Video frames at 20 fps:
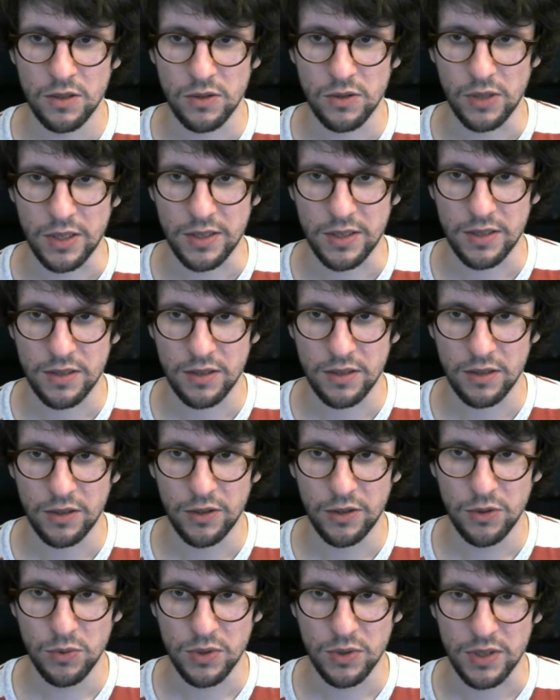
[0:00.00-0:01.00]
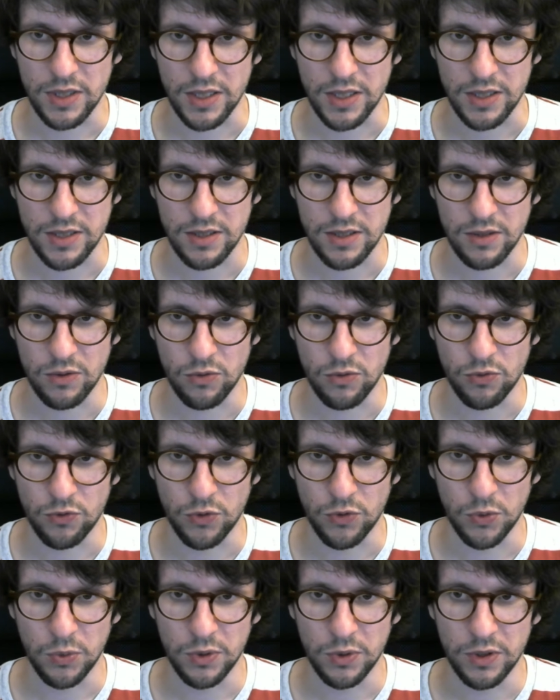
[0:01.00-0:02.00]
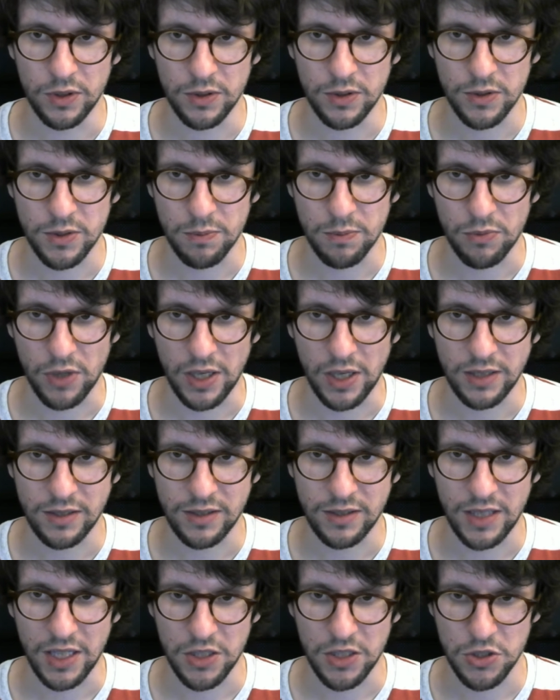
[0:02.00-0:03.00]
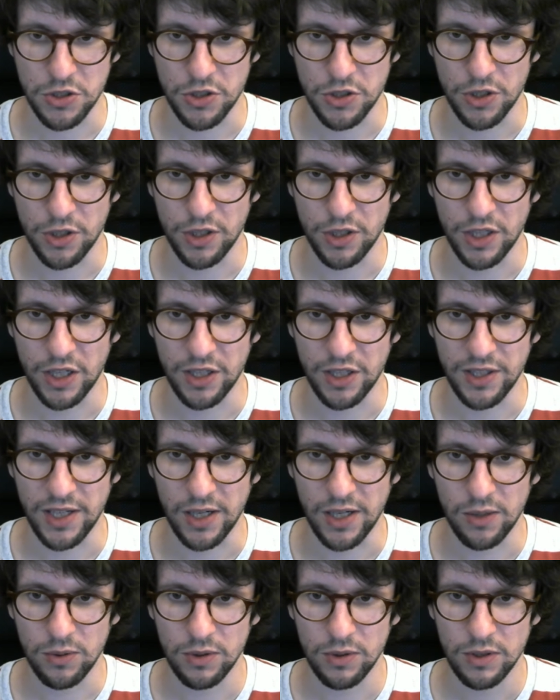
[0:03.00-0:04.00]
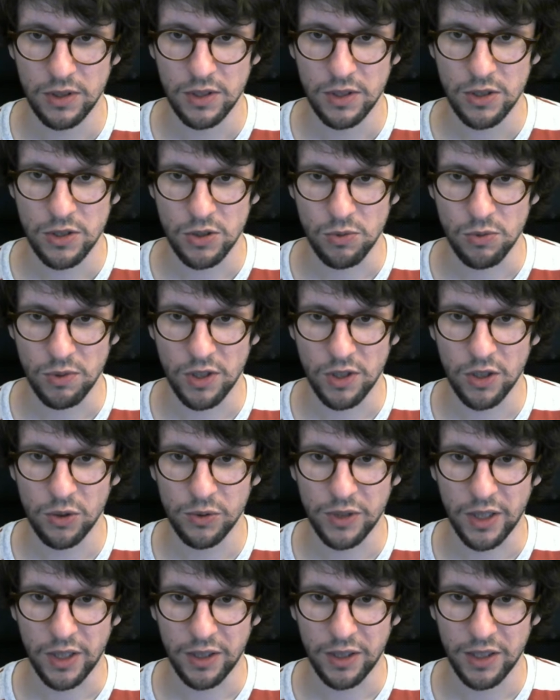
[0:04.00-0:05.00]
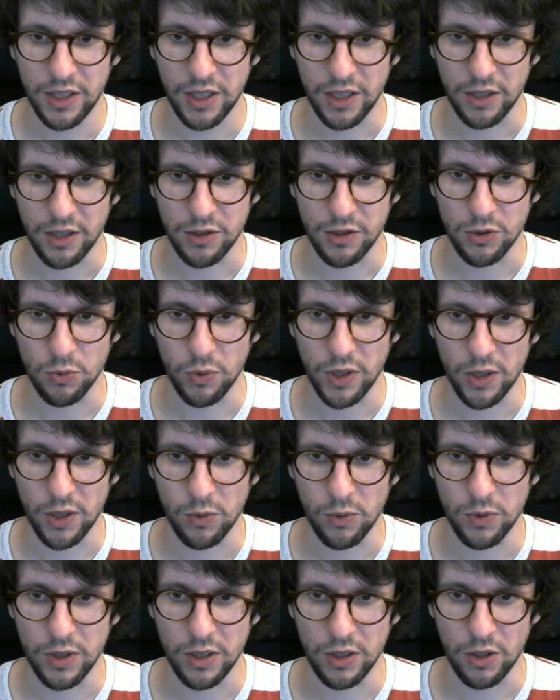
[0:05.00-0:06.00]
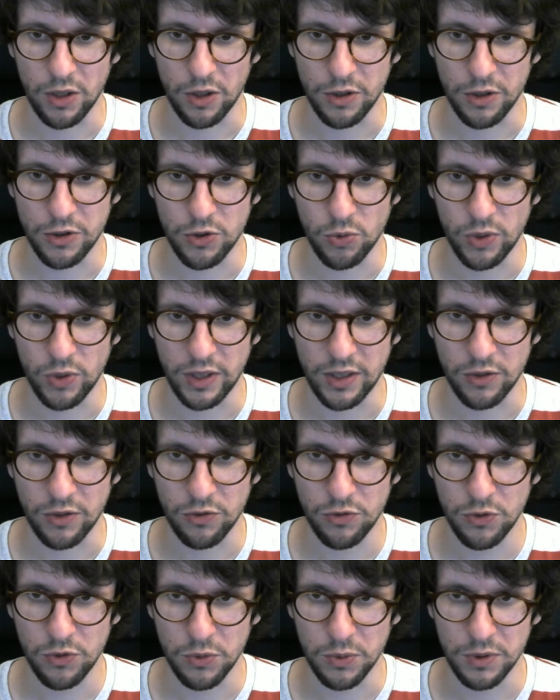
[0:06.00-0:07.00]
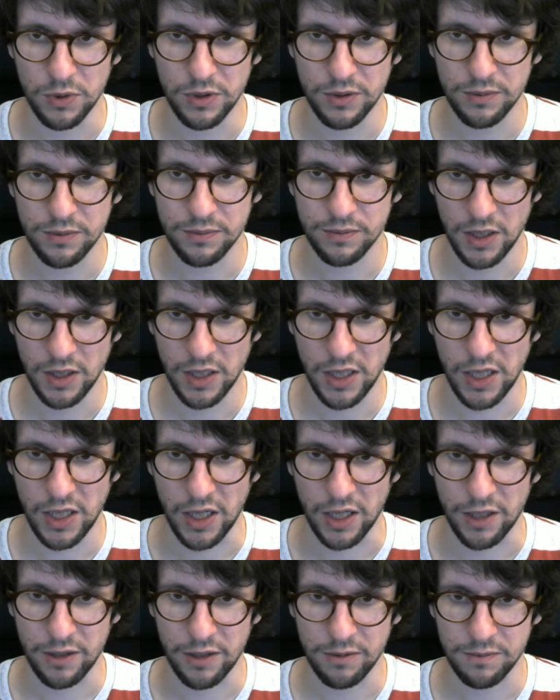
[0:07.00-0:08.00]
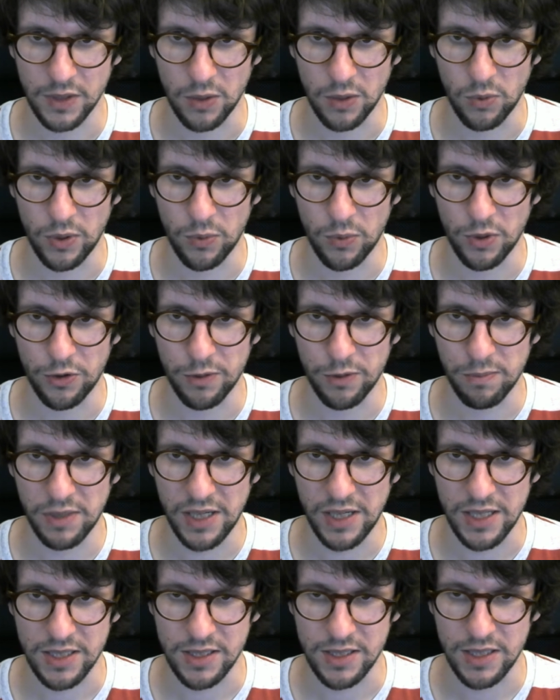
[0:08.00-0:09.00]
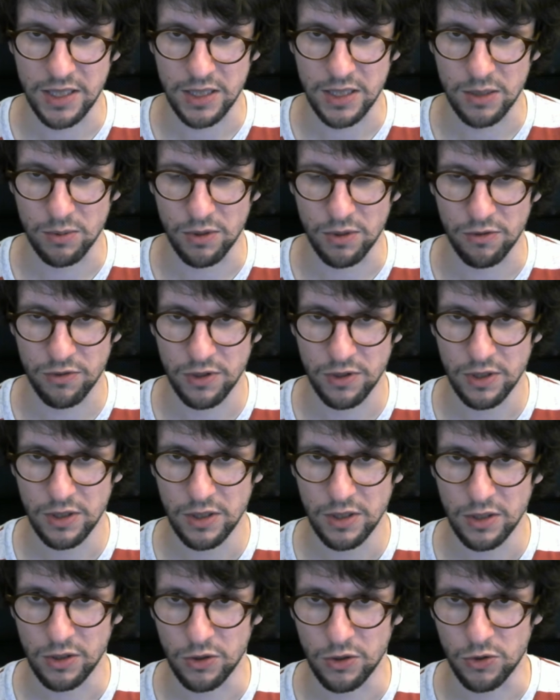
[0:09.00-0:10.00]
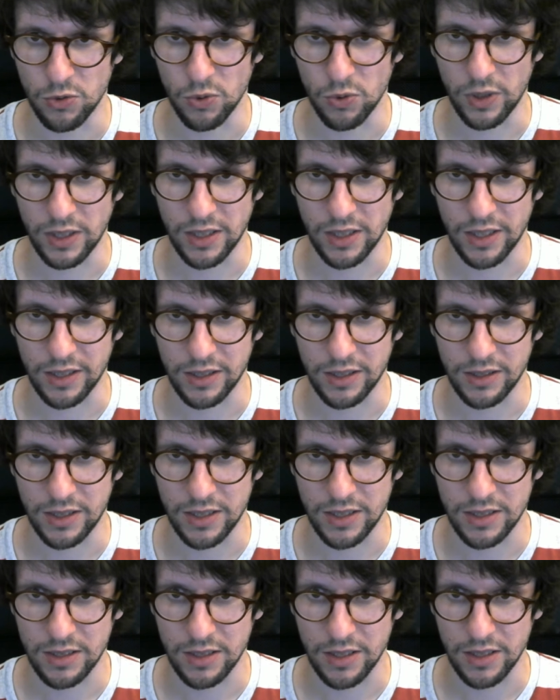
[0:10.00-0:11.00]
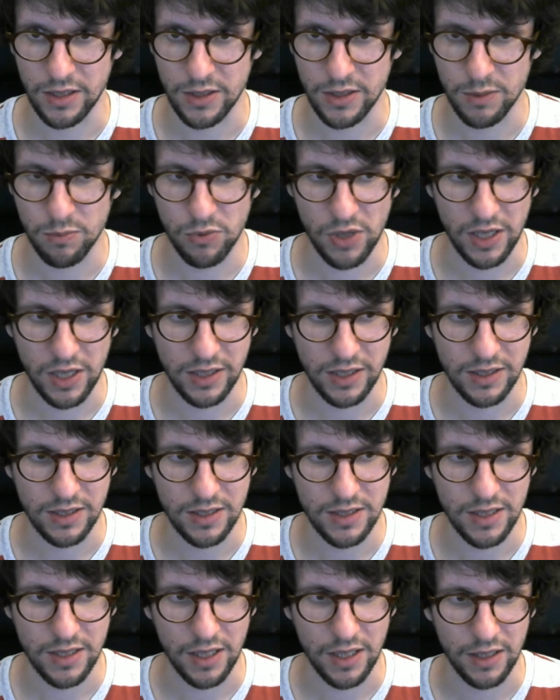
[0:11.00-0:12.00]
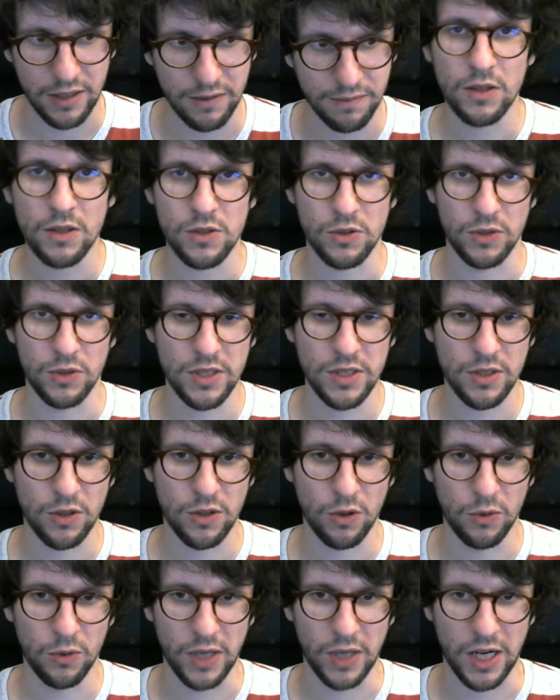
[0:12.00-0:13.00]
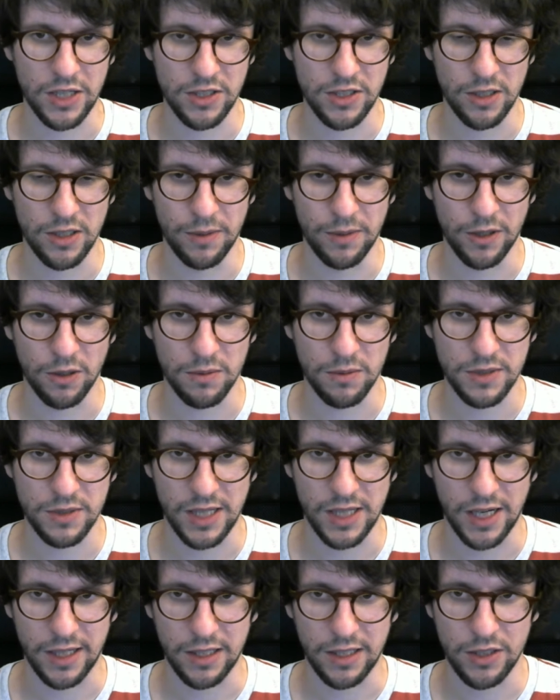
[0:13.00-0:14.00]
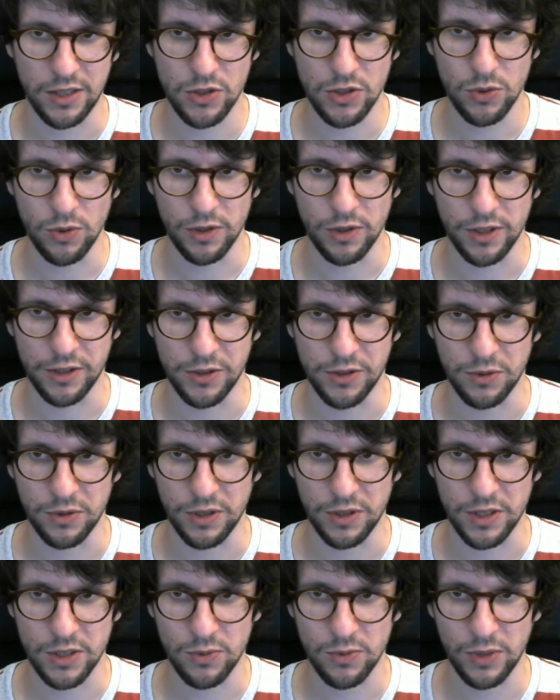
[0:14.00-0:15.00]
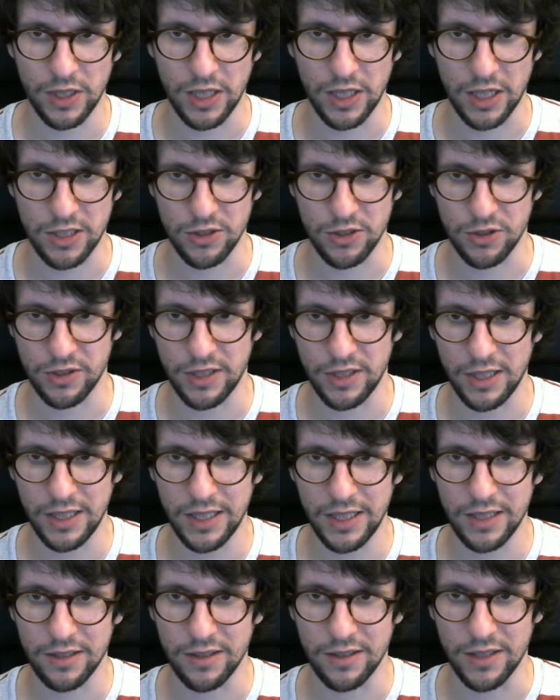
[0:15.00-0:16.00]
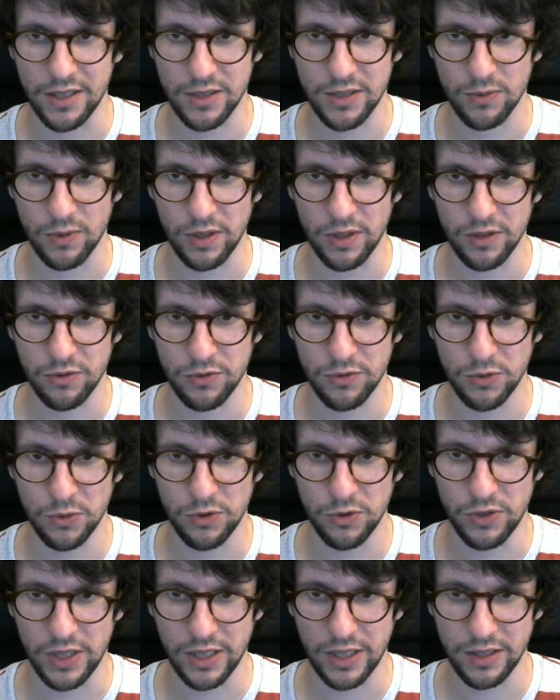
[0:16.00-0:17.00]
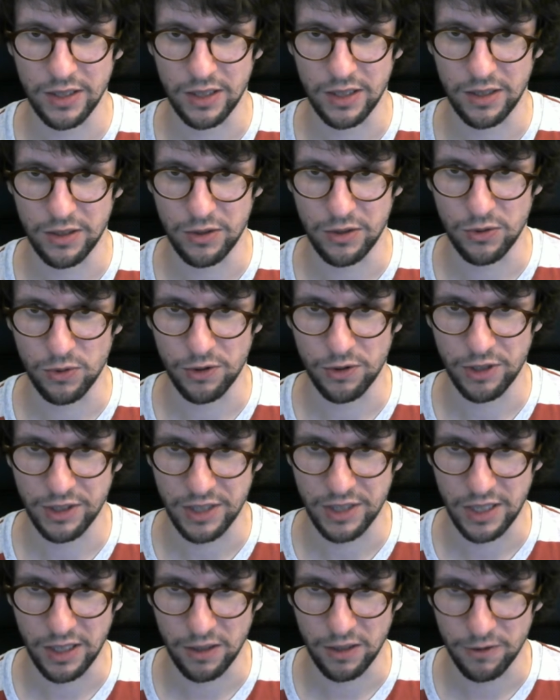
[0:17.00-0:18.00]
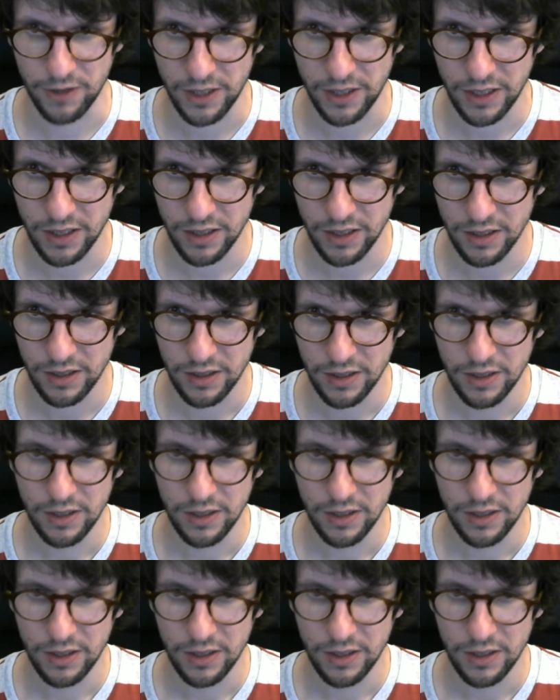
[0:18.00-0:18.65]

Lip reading: So let's use this food sprite texture here now. So we go down here to where we are drawing the food here. We will replace this with drawing this sprite instead. So this code will actually become slightly shorter due to this. We can actually delete this one, food rect, and the draw rectangle rec.